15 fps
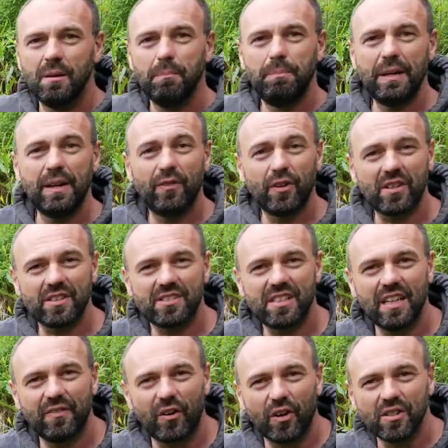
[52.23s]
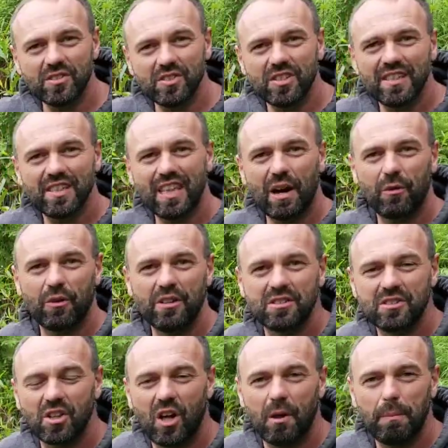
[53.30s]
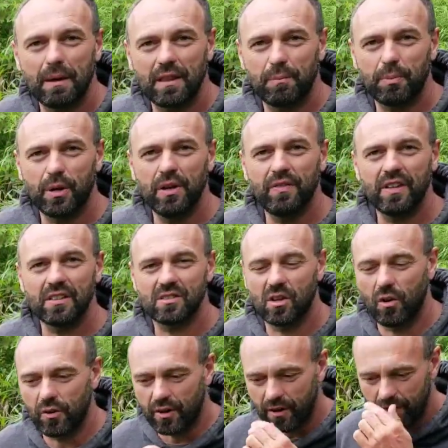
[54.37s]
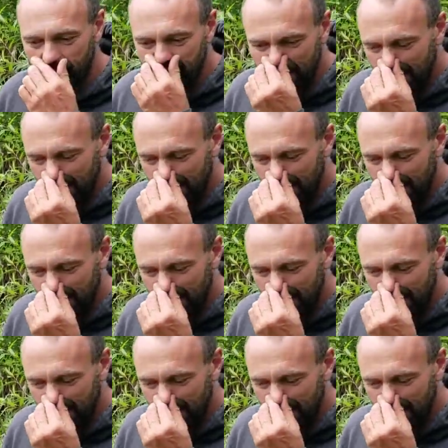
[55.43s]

beaver deceivers that were installed by the previous owner